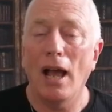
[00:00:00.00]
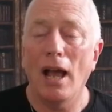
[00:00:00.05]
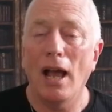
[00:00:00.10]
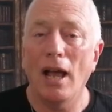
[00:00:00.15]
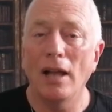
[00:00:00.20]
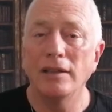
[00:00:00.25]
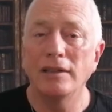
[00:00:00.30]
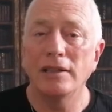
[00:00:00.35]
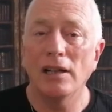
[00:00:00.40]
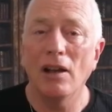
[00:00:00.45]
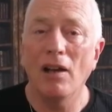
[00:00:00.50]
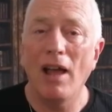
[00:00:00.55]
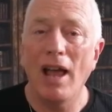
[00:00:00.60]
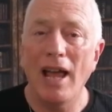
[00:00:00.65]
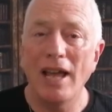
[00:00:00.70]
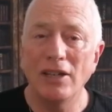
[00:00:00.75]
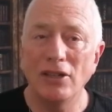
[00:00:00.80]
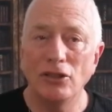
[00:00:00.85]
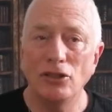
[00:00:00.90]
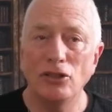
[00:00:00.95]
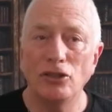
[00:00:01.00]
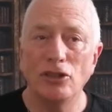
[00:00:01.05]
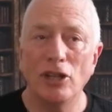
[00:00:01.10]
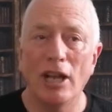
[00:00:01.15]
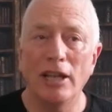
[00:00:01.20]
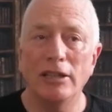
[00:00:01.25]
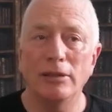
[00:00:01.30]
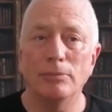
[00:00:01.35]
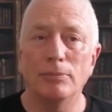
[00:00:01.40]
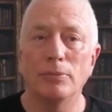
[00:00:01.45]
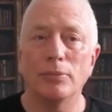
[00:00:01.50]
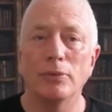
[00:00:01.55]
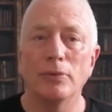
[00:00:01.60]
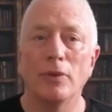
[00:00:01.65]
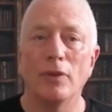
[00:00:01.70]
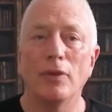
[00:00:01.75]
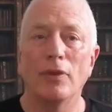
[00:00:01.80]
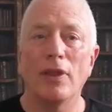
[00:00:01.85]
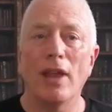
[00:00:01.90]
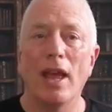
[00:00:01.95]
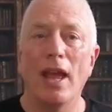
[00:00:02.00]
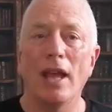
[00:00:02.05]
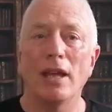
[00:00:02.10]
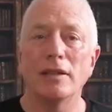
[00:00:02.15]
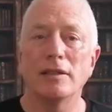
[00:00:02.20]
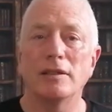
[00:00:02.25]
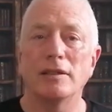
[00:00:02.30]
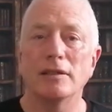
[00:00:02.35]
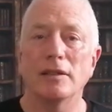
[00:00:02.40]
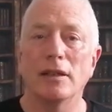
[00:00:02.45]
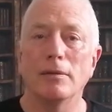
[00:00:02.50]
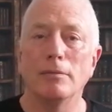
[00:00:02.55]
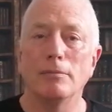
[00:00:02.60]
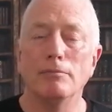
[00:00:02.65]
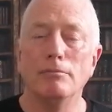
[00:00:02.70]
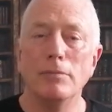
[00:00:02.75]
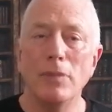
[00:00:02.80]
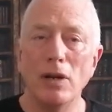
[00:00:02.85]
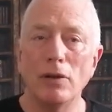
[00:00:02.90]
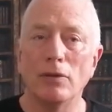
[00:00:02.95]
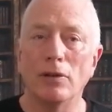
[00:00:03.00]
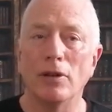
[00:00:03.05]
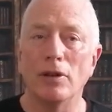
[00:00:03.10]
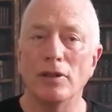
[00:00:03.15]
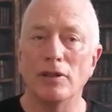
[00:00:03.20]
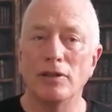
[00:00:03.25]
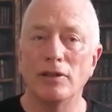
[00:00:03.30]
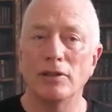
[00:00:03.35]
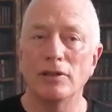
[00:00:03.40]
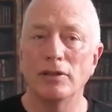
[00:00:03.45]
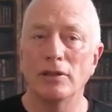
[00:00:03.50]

until I had a shape that mirrored